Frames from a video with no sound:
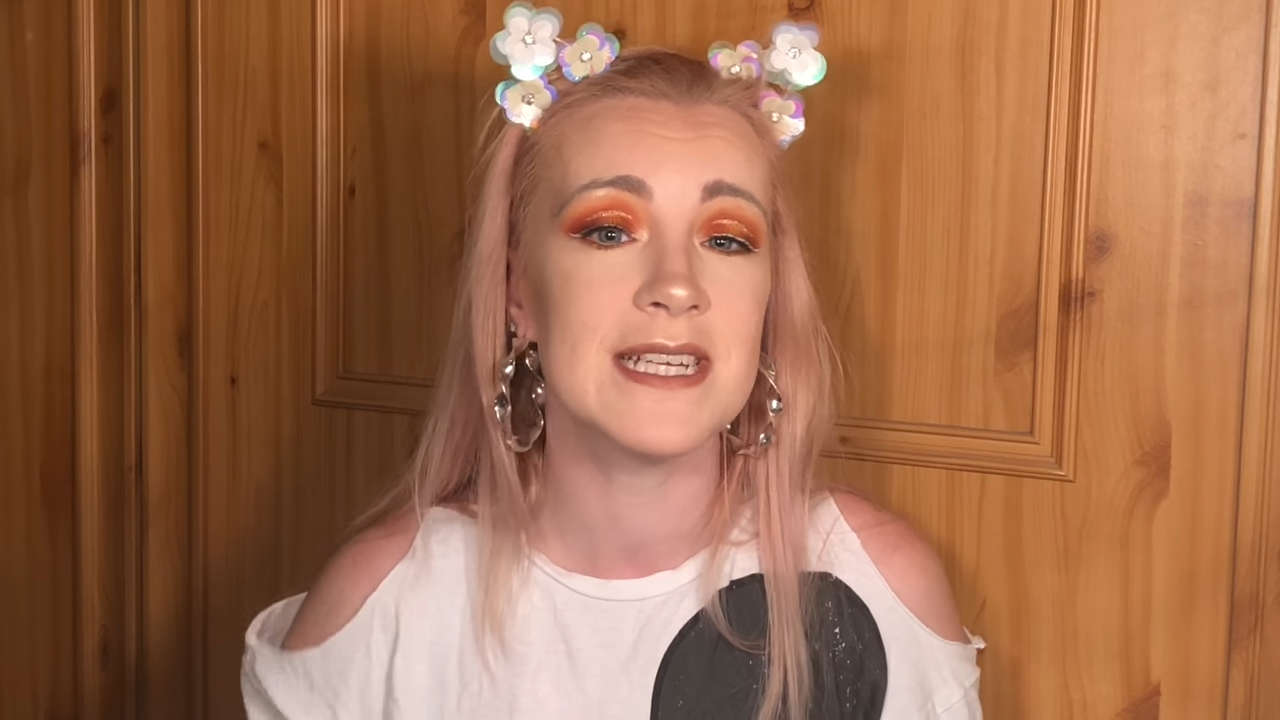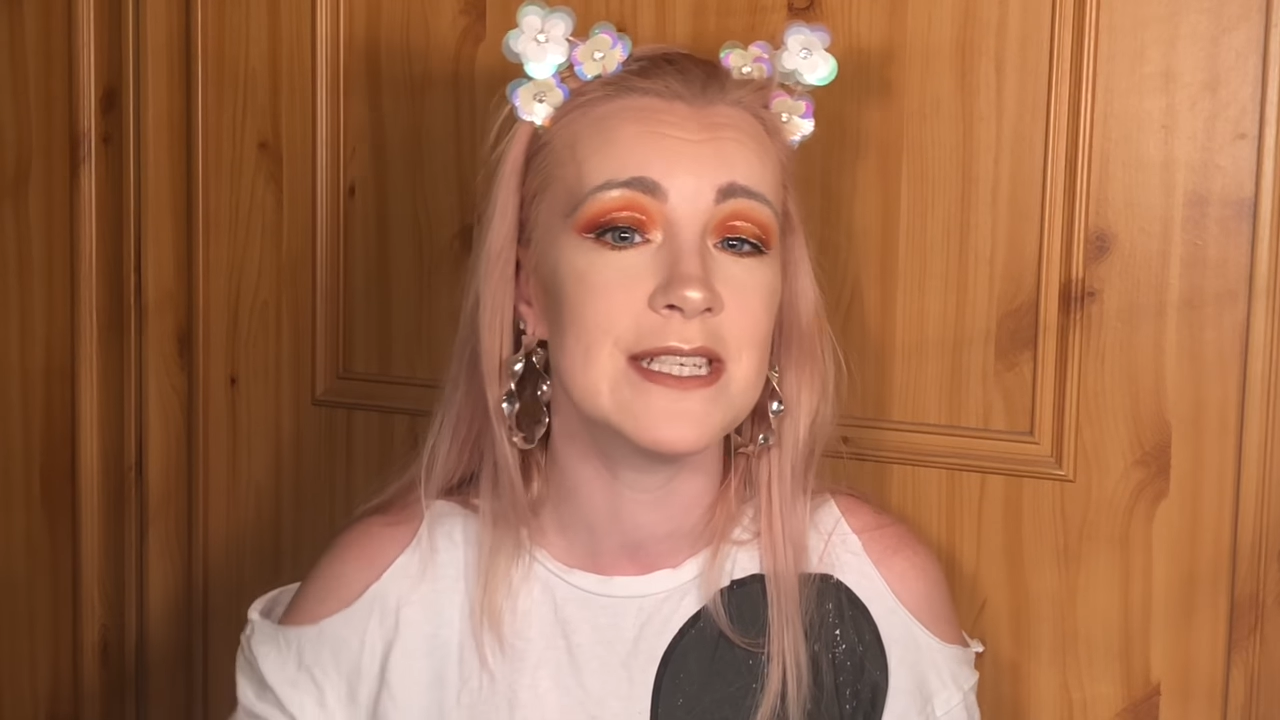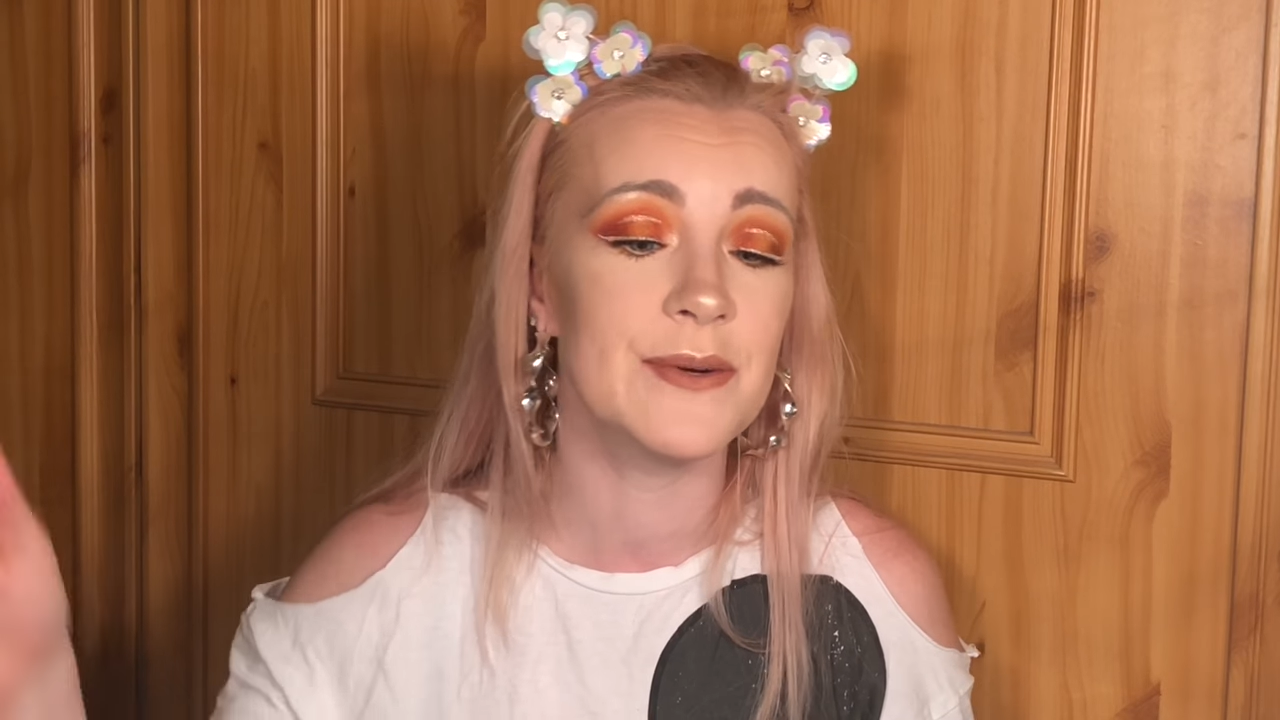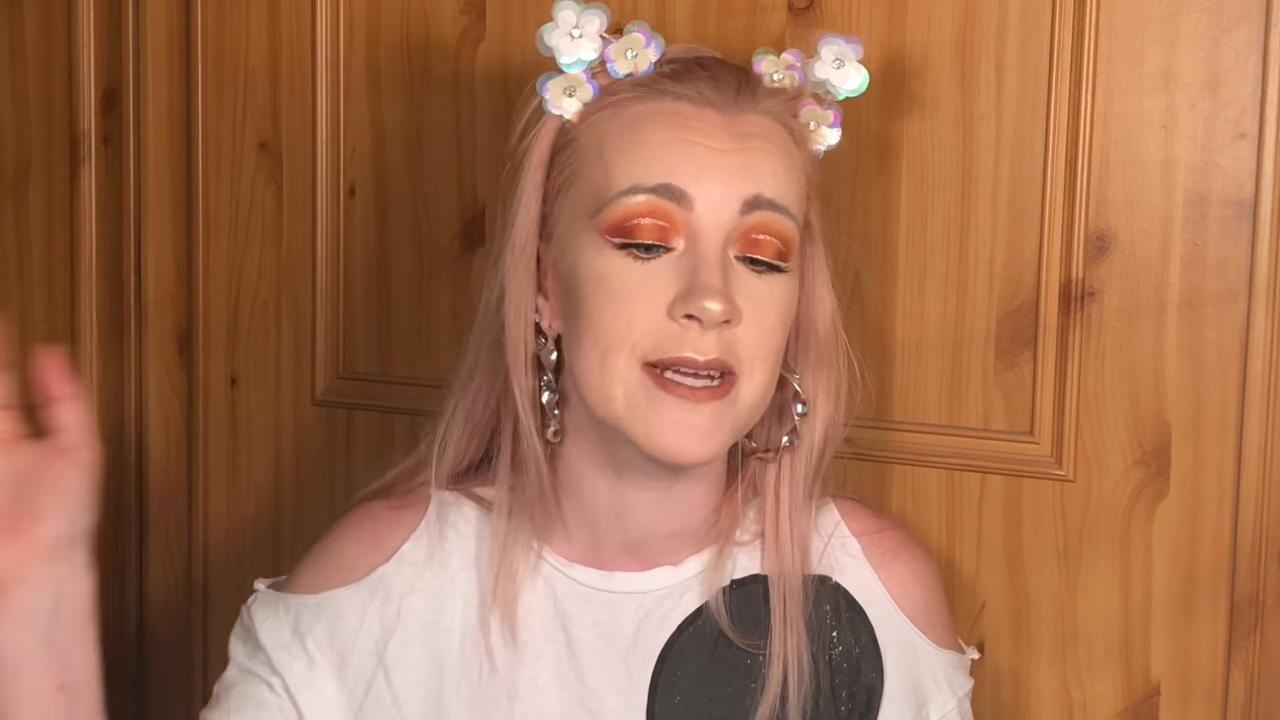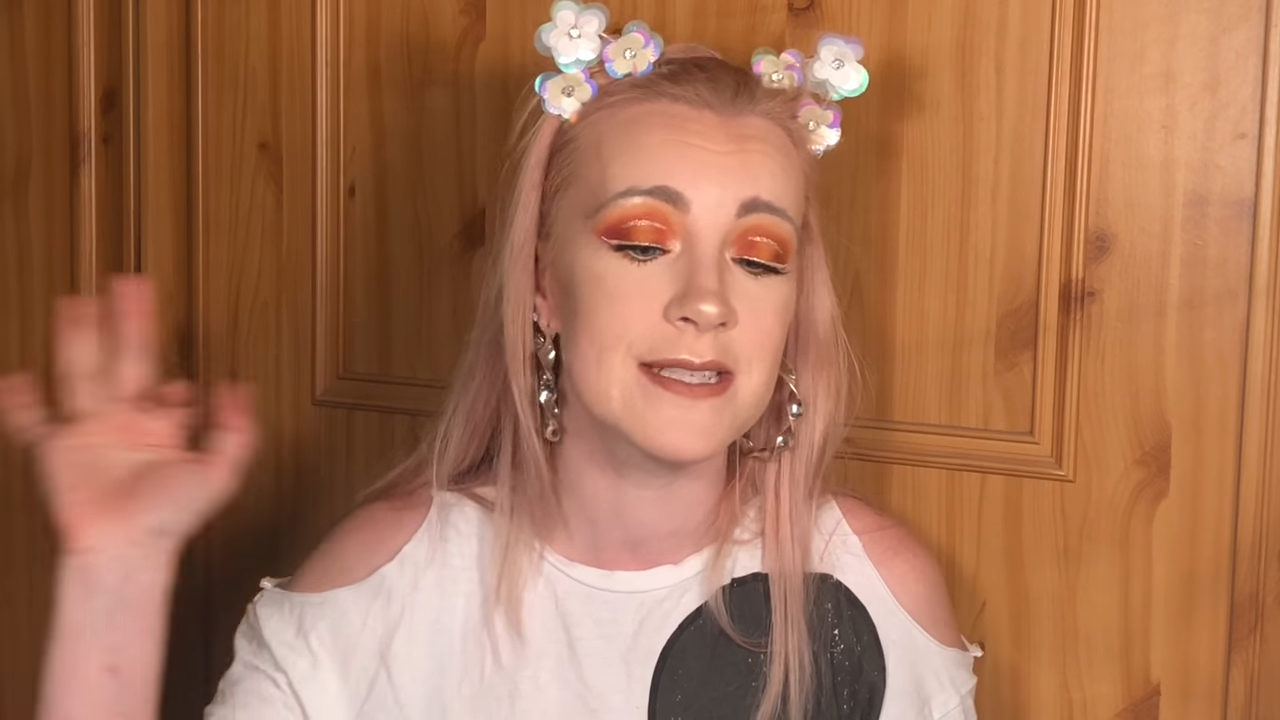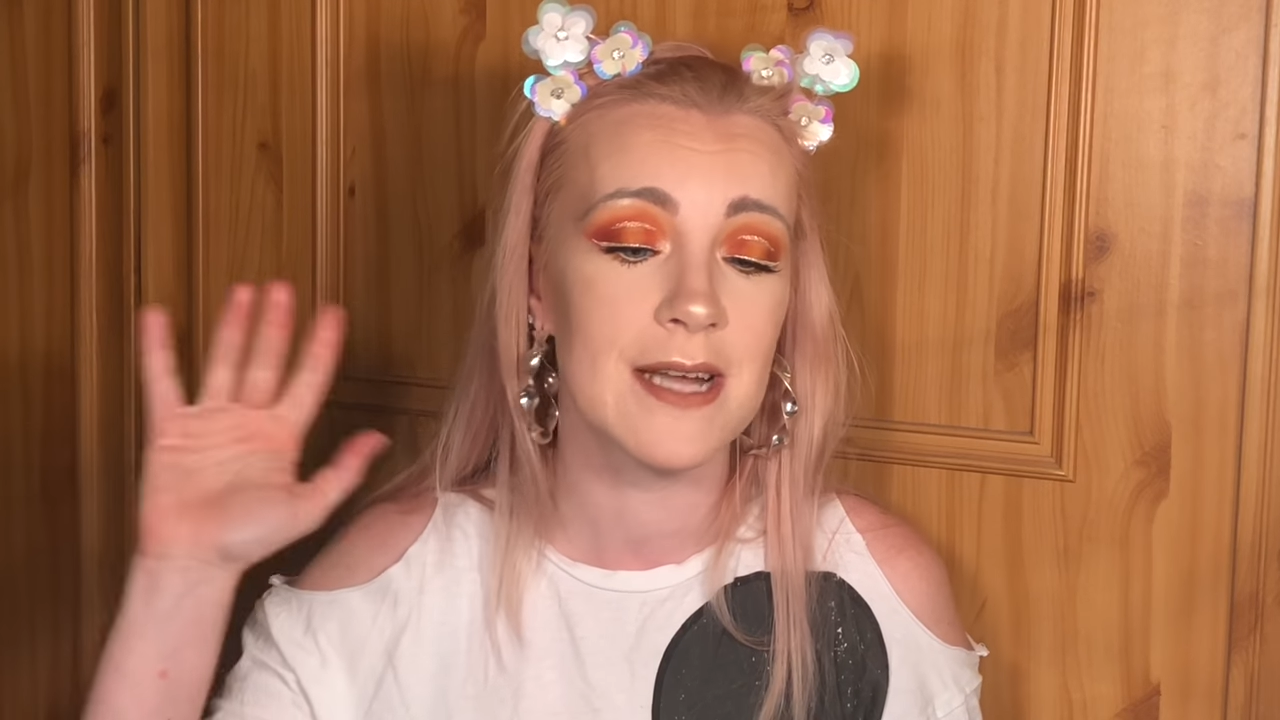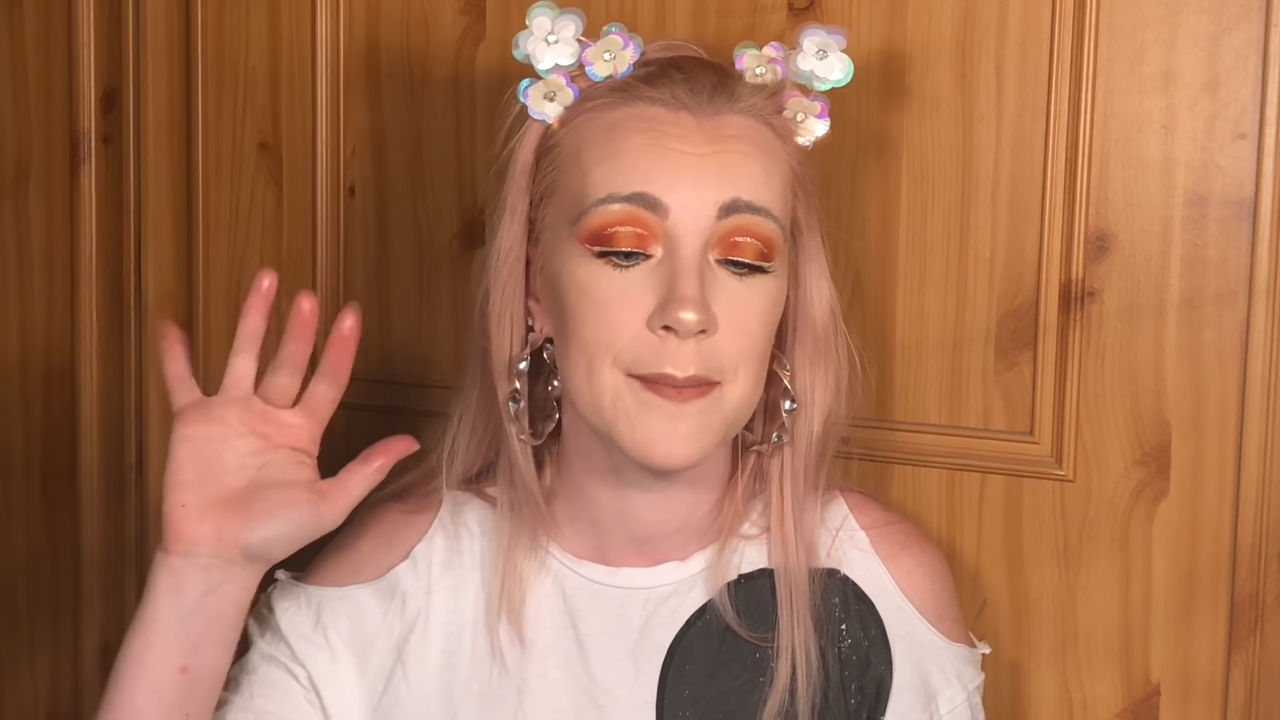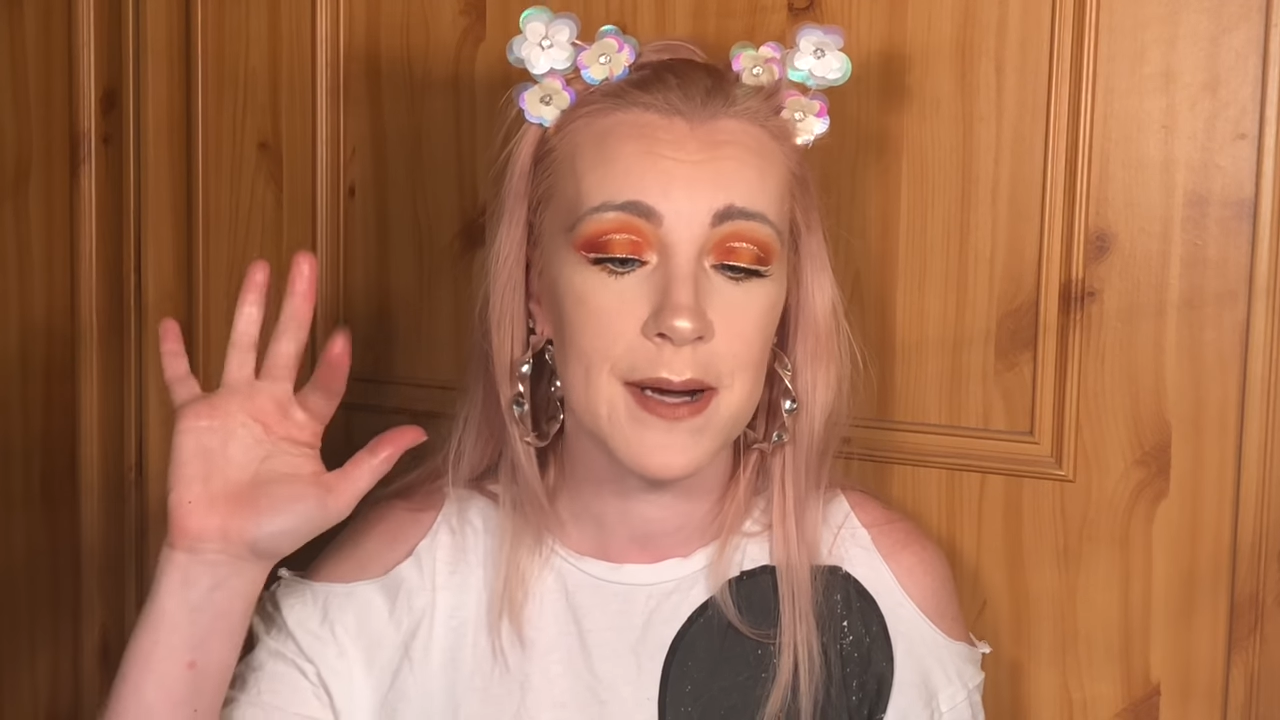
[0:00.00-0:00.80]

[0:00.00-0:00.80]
Until next time,